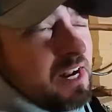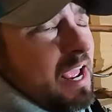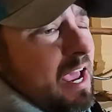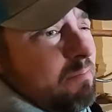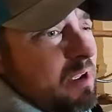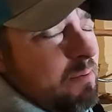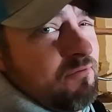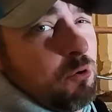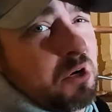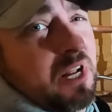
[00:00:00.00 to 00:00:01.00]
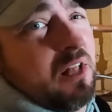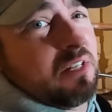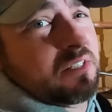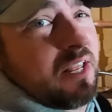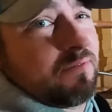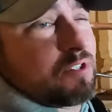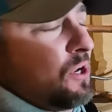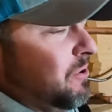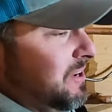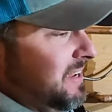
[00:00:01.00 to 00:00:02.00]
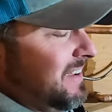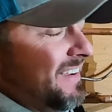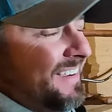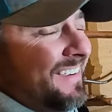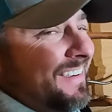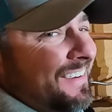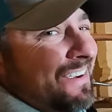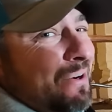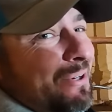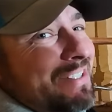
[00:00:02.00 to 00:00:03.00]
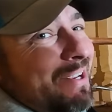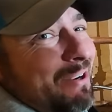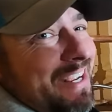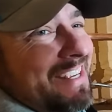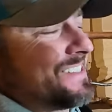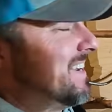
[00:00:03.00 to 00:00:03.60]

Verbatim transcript: and I had maybe four gallons left, so we'll see what his